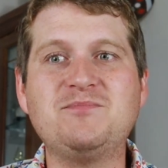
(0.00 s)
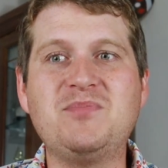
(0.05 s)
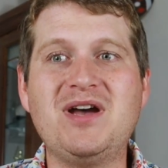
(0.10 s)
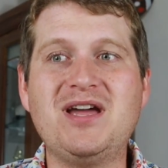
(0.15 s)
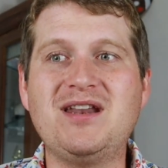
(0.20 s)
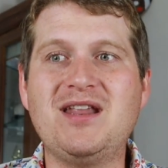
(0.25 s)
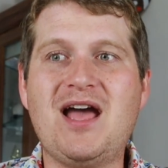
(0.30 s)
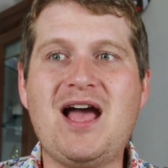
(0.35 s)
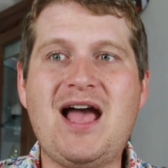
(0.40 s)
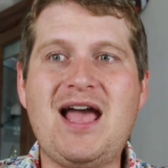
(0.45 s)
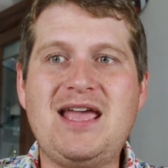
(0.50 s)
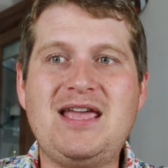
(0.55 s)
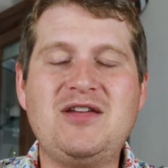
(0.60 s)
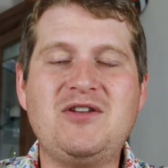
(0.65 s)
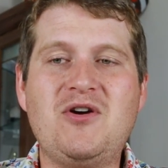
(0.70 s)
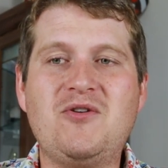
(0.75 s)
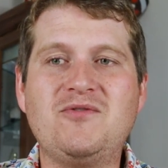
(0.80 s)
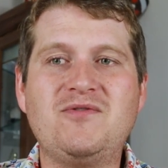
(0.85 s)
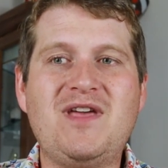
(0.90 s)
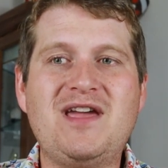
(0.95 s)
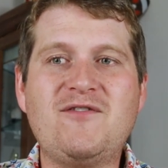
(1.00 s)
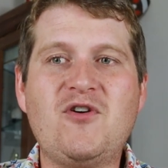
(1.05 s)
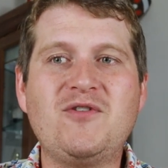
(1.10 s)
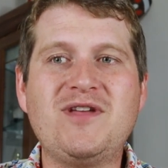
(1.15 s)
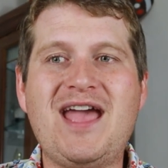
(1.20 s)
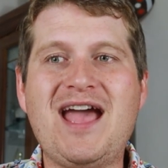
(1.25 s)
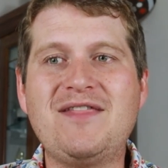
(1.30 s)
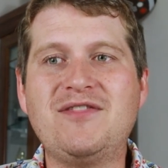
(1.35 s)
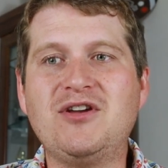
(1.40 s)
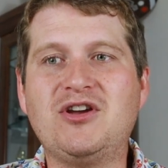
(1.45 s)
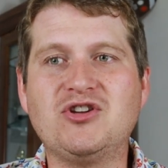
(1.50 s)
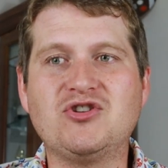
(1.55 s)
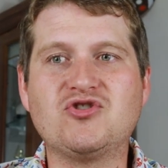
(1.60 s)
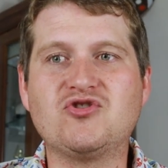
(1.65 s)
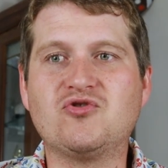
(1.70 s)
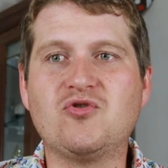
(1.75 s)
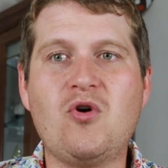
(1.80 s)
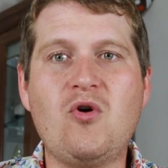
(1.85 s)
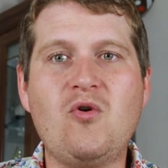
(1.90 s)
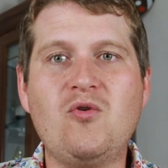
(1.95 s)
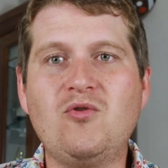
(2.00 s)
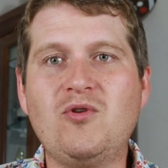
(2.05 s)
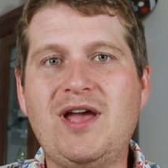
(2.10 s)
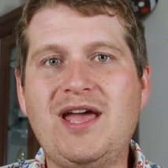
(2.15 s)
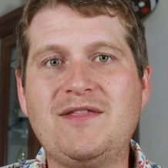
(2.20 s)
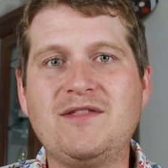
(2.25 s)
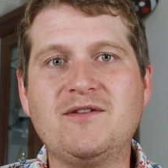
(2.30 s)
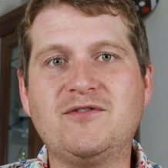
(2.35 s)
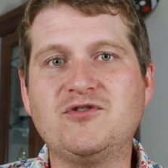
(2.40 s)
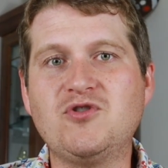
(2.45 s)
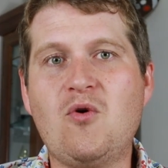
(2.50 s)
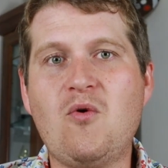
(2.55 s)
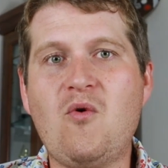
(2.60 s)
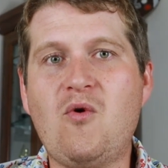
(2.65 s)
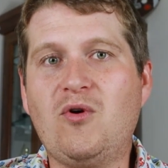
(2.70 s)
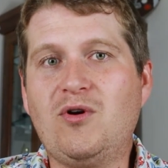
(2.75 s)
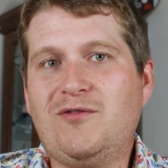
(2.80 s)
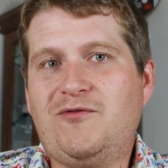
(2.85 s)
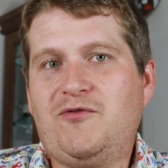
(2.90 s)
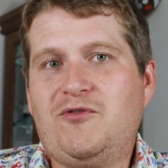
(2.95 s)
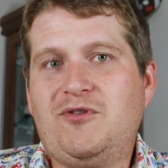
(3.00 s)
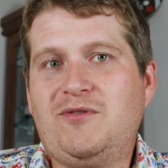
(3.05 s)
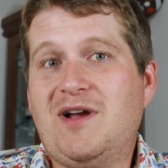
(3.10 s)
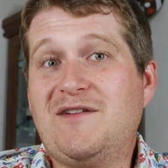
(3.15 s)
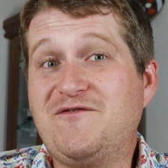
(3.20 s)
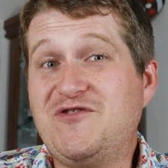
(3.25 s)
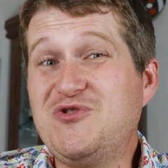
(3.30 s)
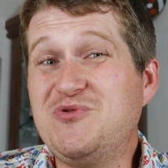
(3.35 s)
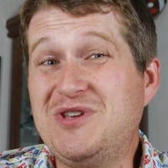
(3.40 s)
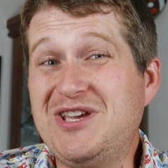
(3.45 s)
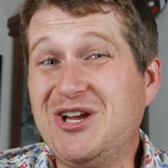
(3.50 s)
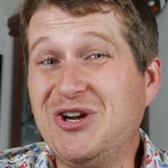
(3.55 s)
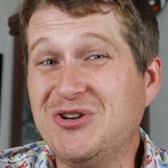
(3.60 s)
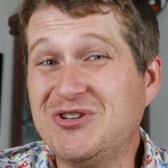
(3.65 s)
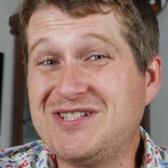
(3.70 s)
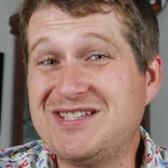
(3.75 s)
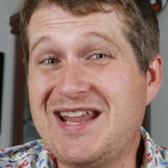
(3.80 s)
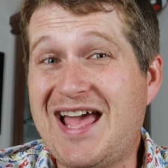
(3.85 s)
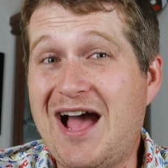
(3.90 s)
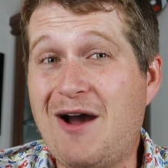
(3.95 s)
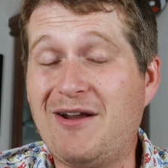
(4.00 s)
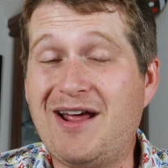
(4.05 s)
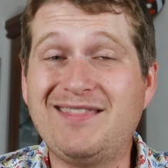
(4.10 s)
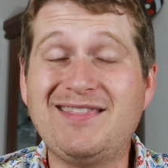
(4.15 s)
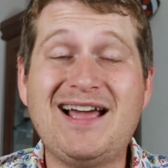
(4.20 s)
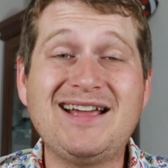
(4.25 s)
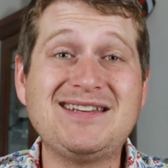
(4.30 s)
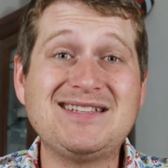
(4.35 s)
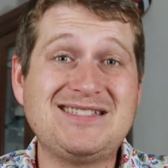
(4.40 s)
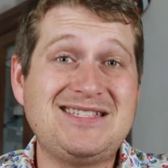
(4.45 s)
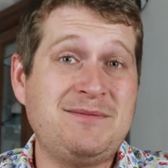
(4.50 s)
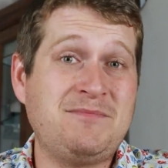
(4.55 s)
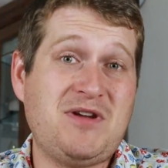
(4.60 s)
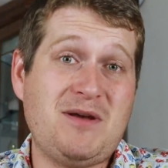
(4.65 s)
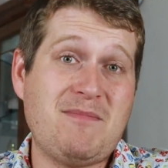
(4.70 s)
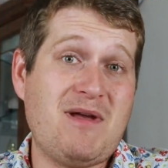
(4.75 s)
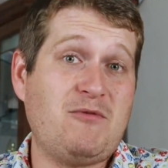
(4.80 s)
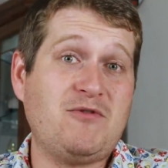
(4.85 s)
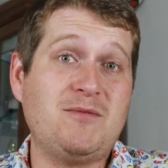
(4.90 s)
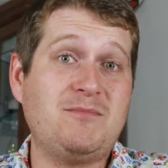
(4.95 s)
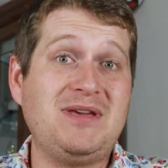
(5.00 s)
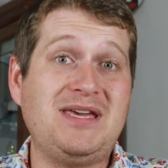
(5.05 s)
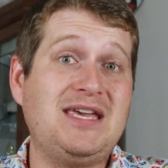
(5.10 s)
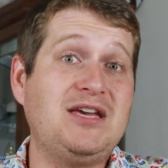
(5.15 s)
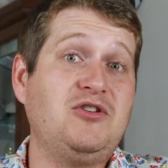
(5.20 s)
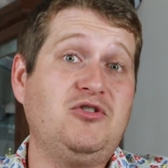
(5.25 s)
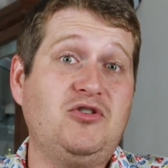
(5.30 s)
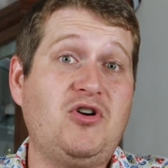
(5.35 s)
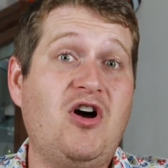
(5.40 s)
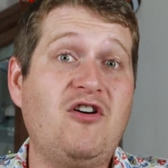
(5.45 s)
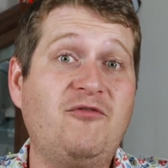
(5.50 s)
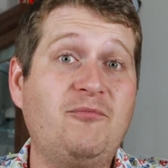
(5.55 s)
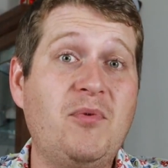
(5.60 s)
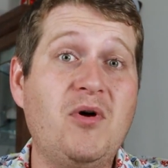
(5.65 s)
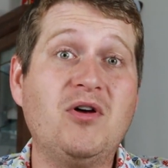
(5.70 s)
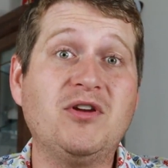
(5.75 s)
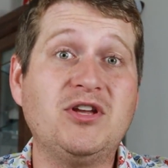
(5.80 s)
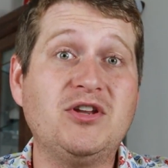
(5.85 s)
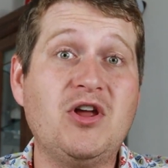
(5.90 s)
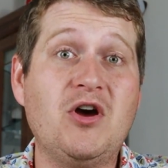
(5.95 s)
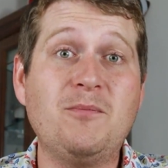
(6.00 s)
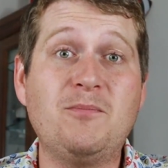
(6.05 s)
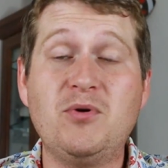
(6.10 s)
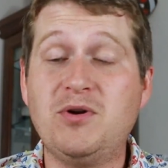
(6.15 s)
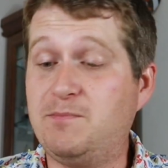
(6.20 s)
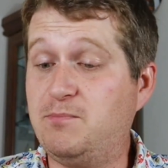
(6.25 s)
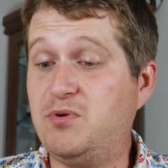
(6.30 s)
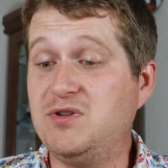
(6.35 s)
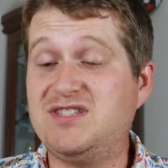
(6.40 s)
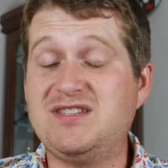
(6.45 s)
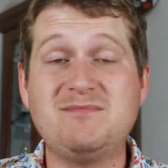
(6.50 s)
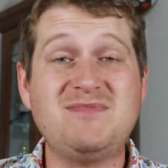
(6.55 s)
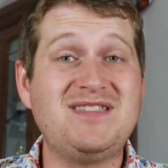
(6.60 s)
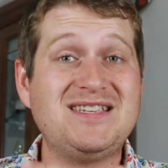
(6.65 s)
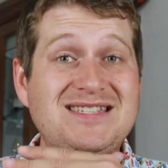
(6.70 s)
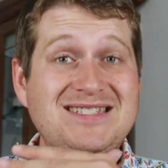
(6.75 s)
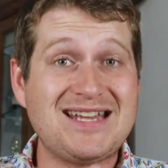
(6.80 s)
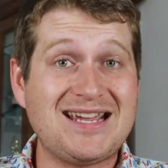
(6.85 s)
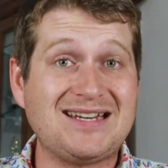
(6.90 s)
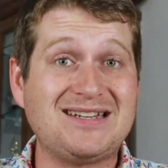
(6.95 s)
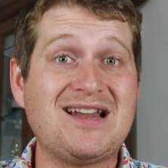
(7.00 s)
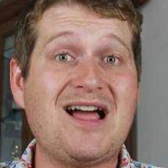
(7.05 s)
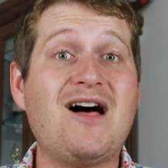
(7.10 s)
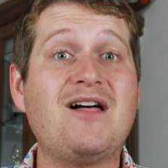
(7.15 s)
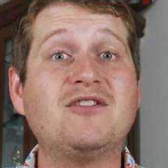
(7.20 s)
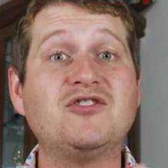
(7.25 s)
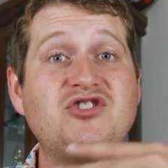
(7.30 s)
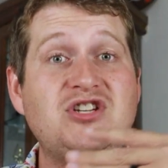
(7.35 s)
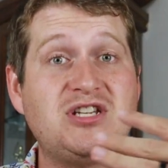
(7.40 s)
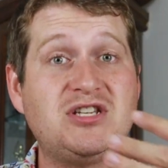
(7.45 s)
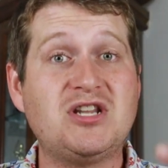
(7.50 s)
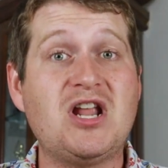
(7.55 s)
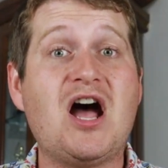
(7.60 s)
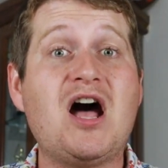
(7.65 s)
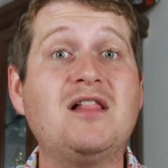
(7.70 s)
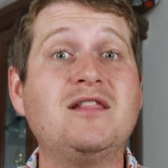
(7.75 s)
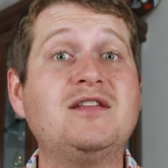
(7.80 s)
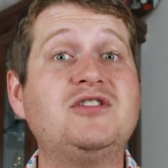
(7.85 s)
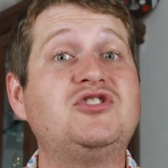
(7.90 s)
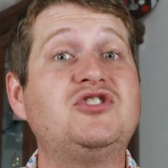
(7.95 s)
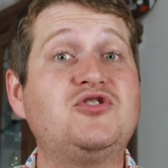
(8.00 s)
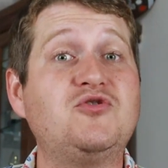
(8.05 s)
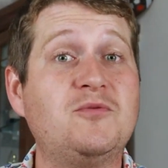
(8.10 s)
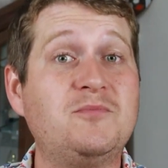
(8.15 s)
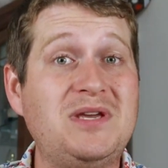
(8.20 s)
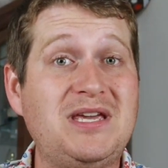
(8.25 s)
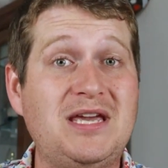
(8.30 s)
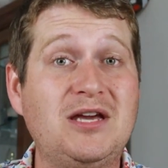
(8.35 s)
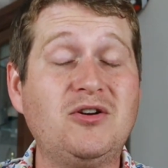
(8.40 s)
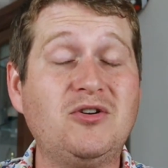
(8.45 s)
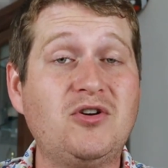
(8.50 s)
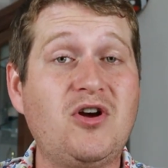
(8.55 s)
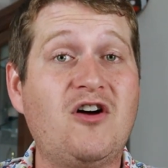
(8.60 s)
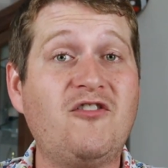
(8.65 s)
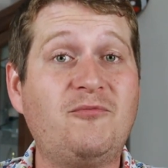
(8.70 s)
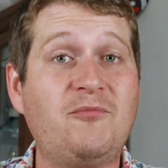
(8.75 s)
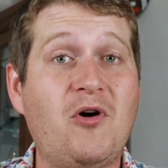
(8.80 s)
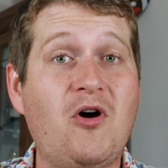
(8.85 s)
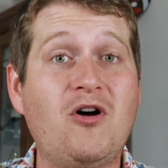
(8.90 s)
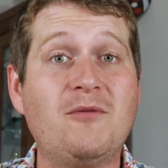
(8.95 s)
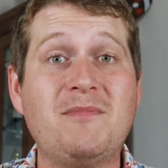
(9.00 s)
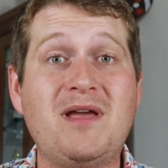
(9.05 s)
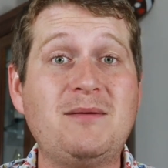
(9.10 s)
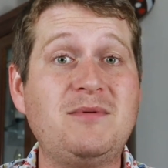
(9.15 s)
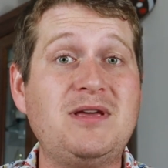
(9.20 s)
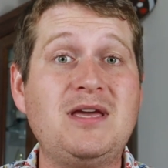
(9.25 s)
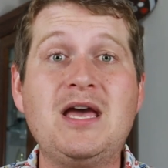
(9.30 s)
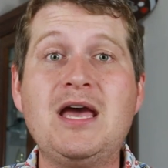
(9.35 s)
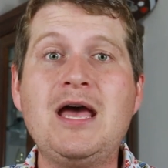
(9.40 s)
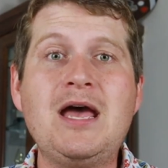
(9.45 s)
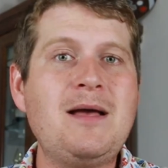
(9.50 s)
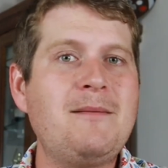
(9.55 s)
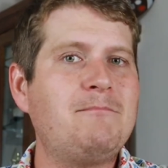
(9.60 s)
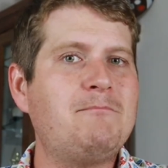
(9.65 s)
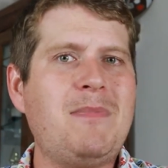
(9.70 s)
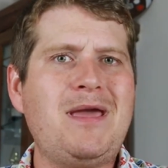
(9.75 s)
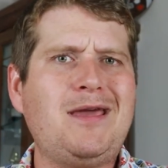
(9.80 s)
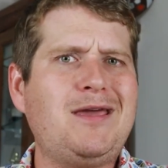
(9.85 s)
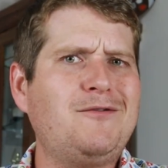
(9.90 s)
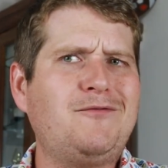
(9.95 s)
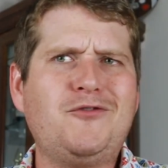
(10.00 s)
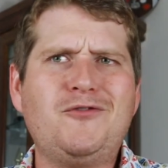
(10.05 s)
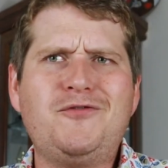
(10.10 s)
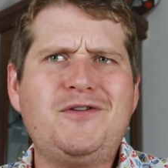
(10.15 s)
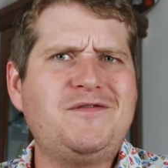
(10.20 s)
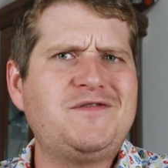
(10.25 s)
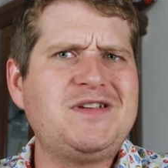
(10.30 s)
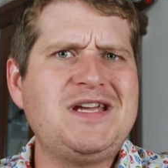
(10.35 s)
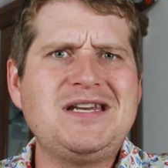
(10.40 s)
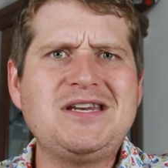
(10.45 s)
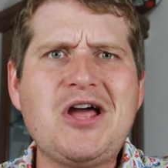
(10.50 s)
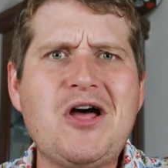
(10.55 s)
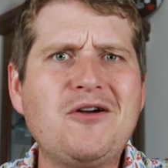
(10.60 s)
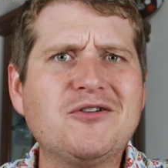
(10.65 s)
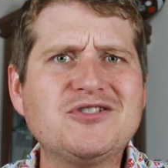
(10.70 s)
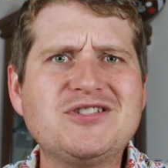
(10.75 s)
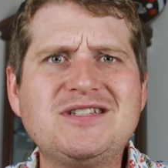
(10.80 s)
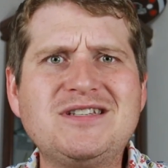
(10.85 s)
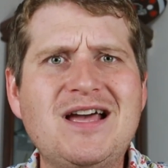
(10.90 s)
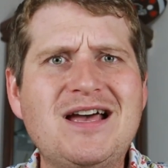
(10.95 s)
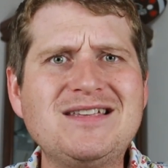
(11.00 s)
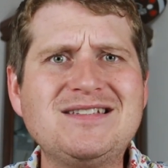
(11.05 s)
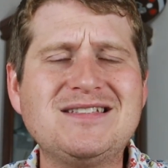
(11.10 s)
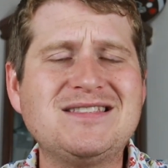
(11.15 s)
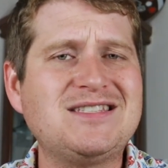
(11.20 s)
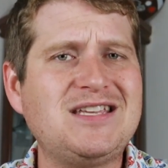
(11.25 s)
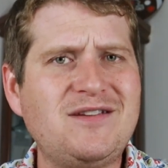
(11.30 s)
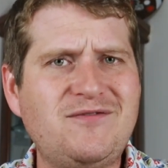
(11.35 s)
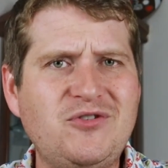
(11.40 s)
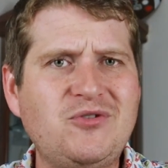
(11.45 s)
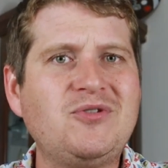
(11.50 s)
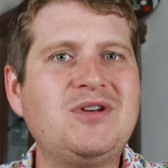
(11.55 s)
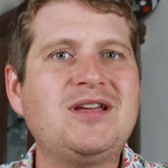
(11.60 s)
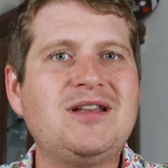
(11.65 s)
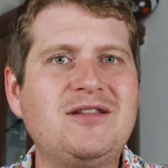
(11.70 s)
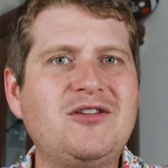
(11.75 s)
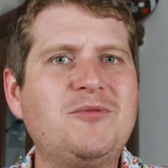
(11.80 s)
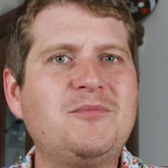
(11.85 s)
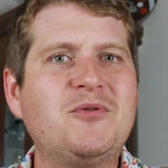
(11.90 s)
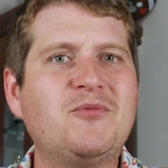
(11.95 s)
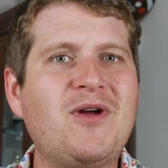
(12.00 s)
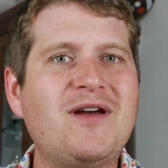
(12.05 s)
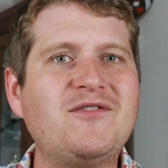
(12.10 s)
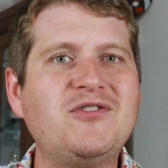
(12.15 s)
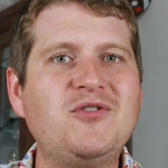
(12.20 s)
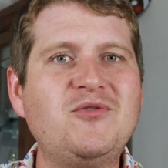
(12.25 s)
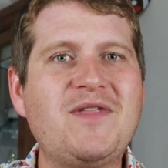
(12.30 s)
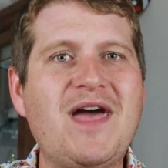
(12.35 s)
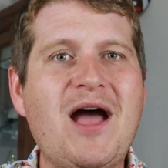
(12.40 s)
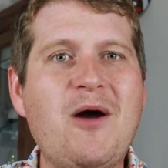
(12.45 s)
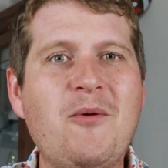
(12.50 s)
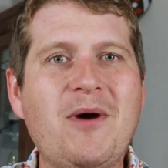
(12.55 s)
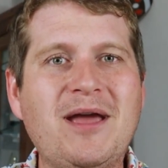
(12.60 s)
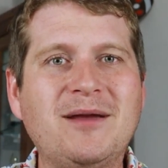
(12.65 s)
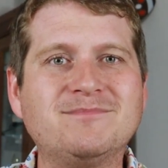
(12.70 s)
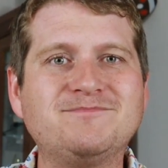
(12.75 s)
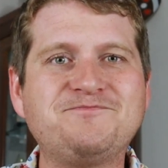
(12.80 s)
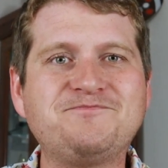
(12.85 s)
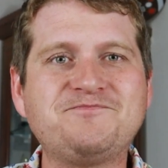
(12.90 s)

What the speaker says: But, you know, they've only had the control and the tour for a few years now. And I'd like to see them come out with a beginner golf ball, you know, put some of this technology and knowledge into a beginner golf ball and maybe make it for $15 a dozen. See if you can get a little bit revenue that way.